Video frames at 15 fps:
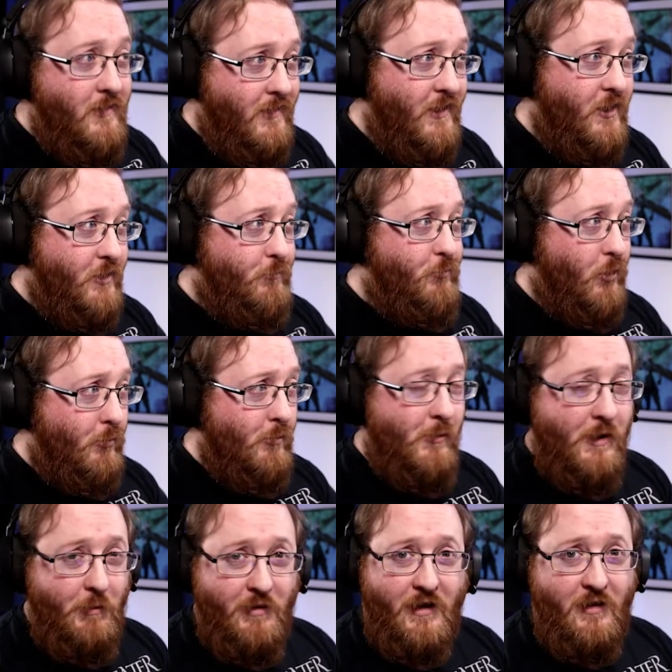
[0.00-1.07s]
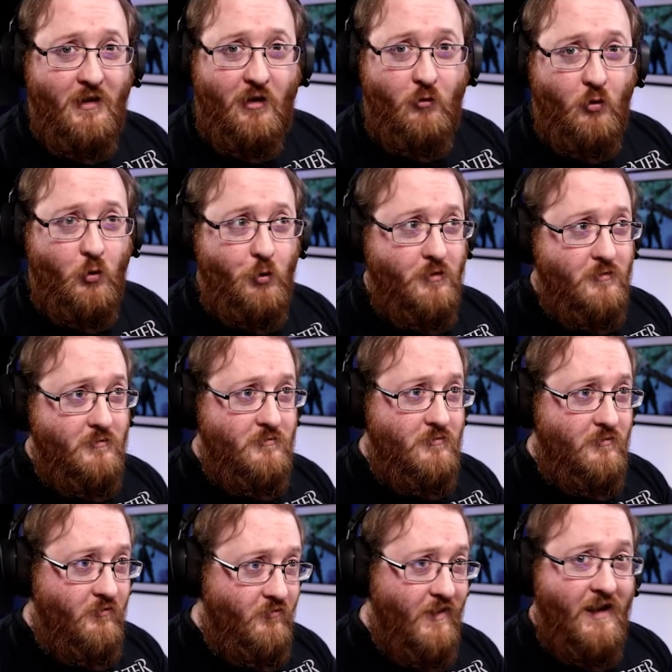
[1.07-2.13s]
he could probably play that role
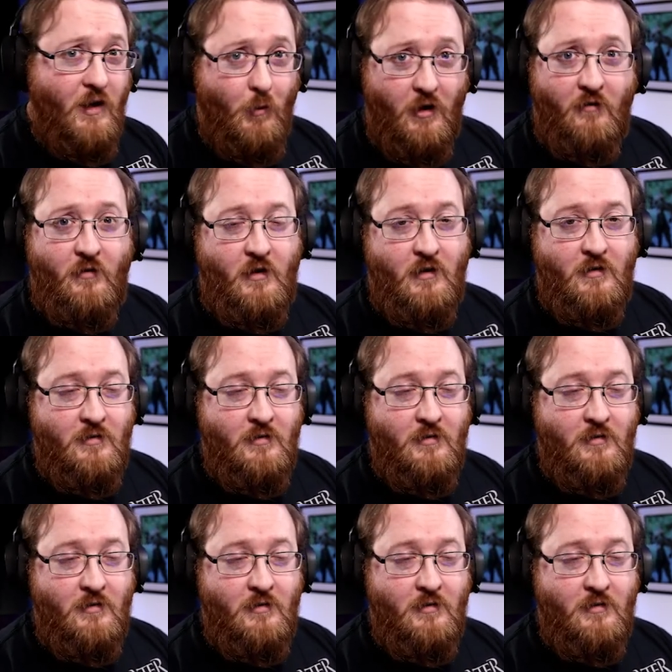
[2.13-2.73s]
very well for you.